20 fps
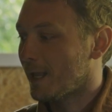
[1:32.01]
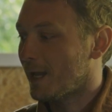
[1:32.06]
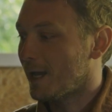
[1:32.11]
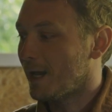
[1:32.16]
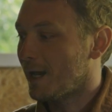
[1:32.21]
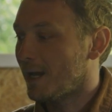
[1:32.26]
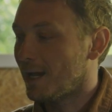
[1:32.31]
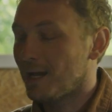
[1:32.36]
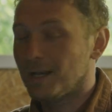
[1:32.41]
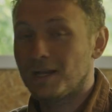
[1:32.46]

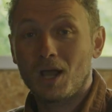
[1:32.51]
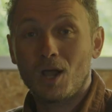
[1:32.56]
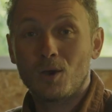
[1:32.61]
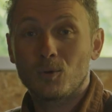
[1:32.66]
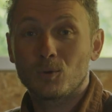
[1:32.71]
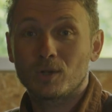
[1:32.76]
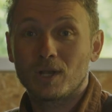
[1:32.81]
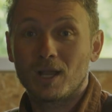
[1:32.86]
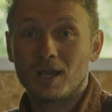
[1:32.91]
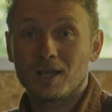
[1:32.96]
And I
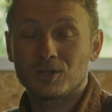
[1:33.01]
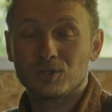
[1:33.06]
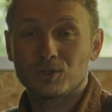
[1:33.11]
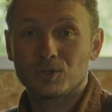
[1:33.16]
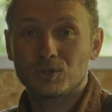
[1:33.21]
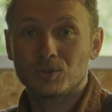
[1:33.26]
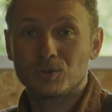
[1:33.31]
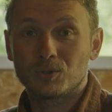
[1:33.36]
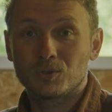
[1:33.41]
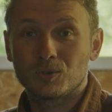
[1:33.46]
would like
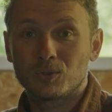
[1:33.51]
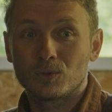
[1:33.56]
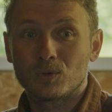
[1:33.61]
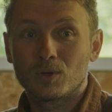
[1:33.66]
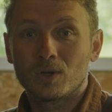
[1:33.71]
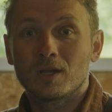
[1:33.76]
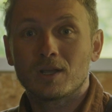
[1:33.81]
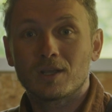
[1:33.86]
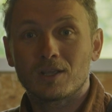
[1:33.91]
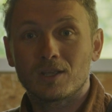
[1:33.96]
to
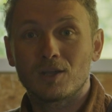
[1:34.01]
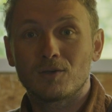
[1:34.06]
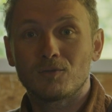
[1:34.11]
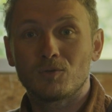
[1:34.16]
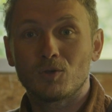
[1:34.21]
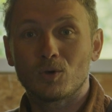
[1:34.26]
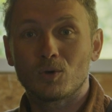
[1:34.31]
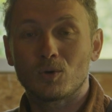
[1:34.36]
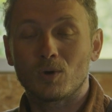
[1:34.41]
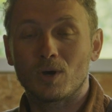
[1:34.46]
give
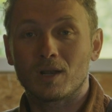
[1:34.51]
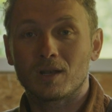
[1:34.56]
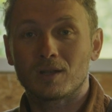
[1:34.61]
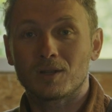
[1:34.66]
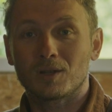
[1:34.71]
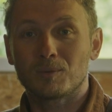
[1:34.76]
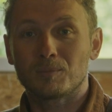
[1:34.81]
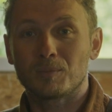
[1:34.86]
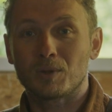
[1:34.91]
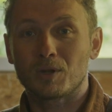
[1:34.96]
you a
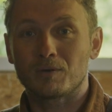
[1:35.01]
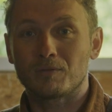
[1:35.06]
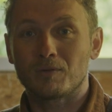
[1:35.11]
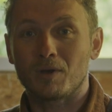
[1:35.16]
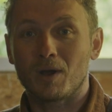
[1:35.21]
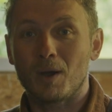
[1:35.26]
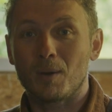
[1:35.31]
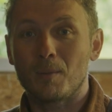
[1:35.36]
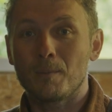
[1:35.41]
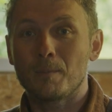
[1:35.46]
little bit of
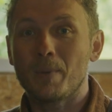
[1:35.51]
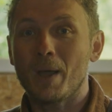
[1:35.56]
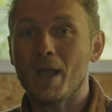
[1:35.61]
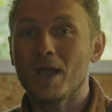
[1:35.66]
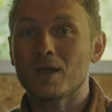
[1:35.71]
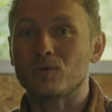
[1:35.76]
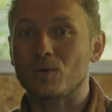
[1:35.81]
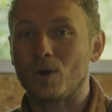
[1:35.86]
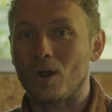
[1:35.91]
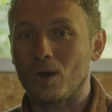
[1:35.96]
a
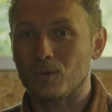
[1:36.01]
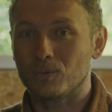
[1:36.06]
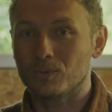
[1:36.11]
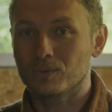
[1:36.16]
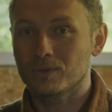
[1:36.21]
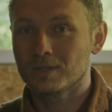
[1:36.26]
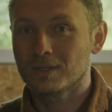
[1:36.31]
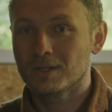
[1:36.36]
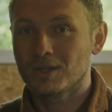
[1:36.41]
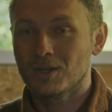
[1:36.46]

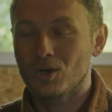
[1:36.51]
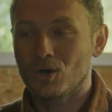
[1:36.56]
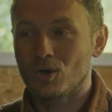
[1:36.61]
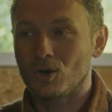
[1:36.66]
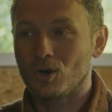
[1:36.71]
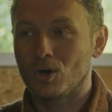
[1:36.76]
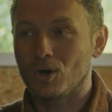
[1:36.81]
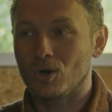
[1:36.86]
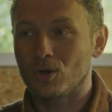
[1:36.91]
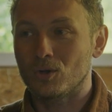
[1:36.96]
background
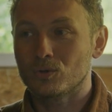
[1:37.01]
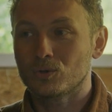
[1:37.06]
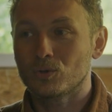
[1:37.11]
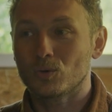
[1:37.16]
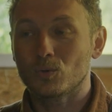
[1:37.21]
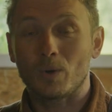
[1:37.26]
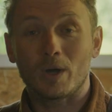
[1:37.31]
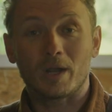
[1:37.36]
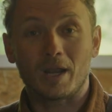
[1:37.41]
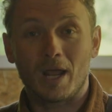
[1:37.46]

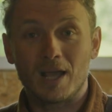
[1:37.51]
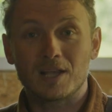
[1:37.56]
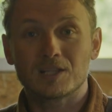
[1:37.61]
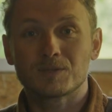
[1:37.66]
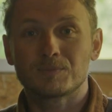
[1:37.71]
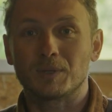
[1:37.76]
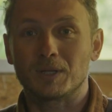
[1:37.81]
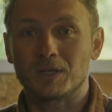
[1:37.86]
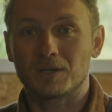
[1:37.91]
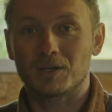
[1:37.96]
onto what
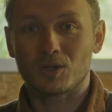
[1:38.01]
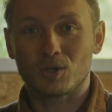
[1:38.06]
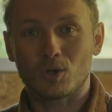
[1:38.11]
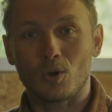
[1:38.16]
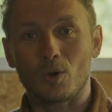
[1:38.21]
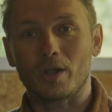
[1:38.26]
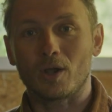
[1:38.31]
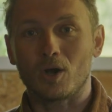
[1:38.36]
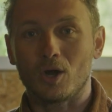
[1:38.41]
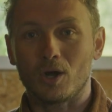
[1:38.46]
has been
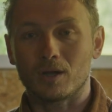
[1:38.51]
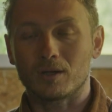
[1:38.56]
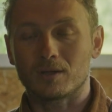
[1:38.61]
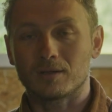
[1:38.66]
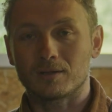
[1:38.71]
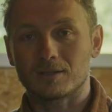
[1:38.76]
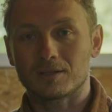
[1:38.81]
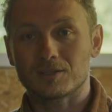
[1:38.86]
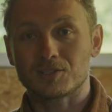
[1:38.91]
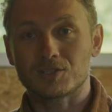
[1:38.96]
going
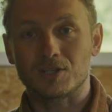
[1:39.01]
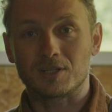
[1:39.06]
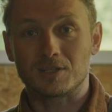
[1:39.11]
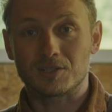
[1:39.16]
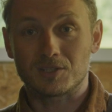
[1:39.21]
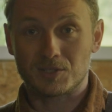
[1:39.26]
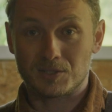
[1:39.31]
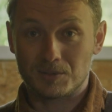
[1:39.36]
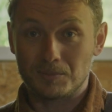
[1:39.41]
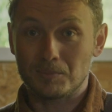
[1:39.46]
on
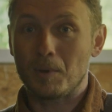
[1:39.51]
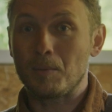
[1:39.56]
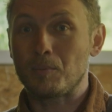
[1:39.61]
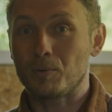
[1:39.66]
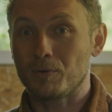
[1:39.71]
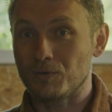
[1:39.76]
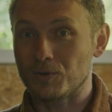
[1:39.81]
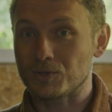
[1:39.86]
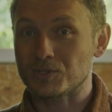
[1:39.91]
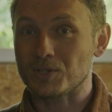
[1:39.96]
since my
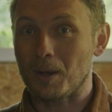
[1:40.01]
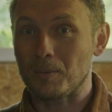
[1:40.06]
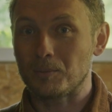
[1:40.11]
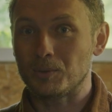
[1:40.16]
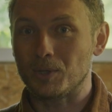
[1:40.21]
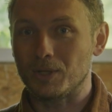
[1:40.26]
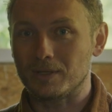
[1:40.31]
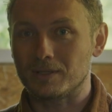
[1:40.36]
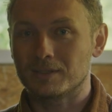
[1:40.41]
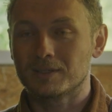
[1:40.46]
previous
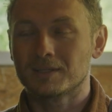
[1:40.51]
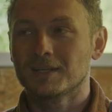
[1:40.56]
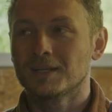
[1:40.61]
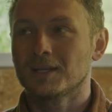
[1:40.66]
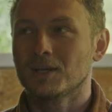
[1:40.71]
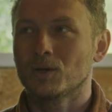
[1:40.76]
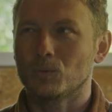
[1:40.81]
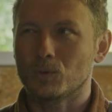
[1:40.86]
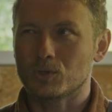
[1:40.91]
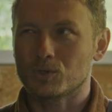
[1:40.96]
update,
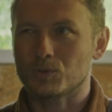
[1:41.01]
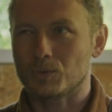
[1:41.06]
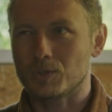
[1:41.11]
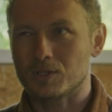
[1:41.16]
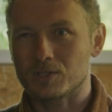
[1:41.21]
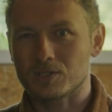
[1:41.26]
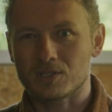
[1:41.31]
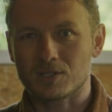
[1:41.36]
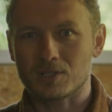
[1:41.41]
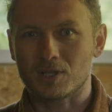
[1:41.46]
which
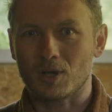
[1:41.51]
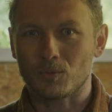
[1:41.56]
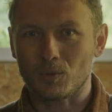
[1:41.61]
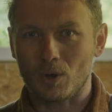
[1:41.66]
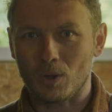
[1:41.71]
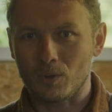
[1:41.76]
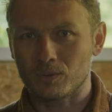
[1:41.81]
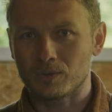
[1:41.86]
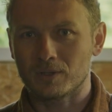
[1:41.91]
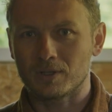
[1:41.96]
was
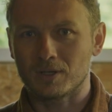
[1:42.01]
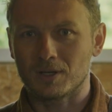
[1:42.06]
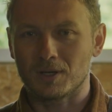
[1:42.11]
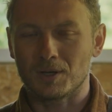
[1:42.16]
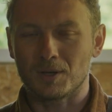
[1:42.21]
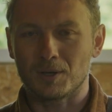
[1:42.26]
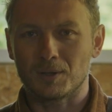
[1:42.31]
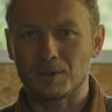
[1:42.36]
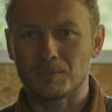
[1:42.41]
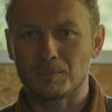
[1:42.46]
around
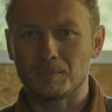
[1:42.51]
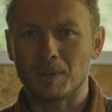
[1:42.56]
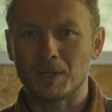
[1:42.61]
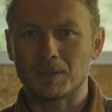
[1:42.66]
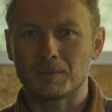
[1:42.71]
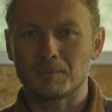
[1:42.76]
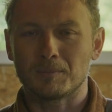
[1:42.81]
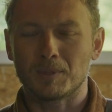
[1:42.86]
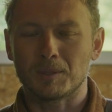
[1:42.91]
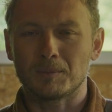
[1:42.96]

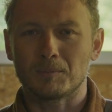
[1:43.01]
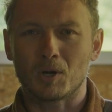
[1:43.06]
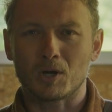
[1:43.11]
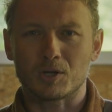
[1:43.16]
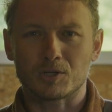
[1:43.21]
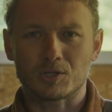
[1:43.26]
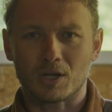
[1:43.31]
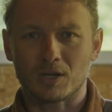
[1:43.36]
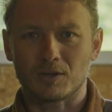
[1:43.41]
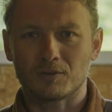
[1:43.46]

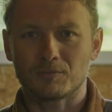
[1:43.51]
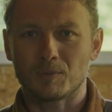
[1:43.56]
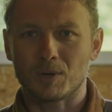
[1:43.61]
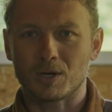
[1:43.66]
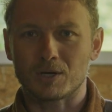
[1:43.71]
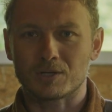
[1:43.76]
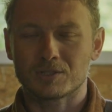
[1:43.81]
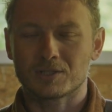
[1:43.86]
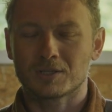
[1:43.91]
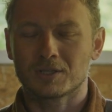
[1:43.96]
mid-March, end of
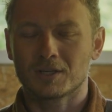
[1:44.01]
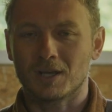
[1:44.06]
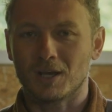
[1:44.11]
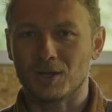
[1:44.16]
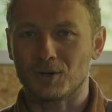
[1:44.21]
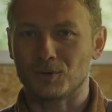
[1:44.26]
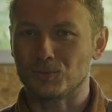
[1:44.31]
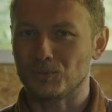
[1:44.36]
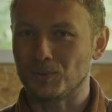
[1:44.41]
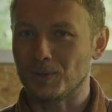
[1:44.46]
March.
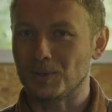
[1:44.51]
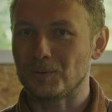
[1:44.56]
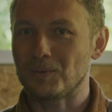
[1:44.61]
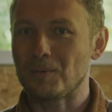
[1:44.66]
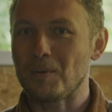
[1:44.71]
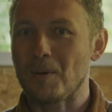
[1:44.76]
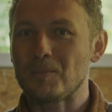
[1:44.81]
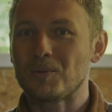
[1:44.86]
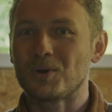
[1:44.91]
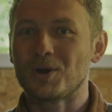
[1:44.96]
I don't really
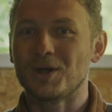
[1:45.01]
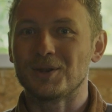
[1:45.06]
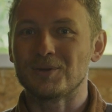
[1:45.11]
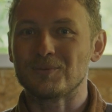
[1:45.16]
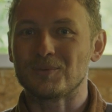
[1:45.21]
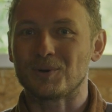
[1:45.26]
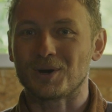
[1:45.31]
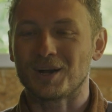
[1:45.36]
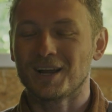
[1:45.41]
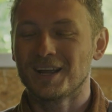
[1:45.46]
remember
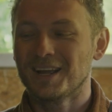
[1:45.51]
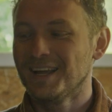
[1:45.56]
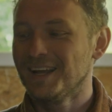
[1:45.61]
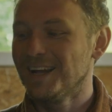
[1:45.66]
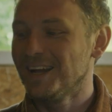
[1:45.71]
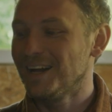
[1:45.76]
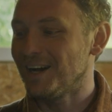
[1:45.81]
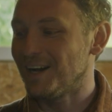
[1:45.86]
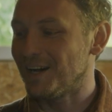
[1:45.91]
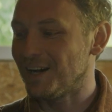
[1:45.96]
anymore.
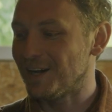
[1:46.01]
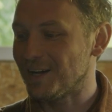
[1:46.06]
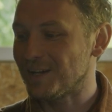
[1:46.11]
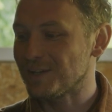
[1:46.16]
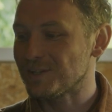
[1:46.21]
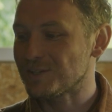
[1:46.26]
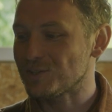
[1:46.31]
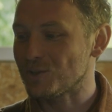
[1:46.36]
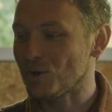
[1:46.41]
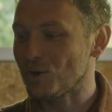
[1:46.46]
When